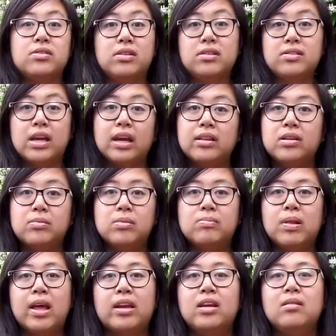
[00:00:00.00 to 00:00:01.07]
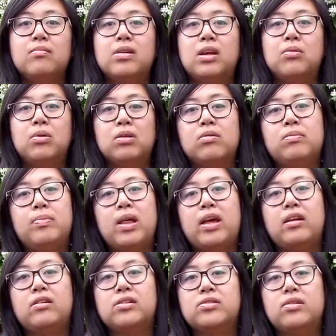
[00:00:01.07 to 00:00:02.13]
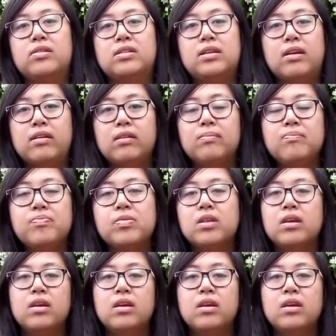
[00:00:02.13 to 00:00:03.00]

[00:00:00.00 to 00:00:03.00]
It's not exactly urban planning, but I work with planners all the time.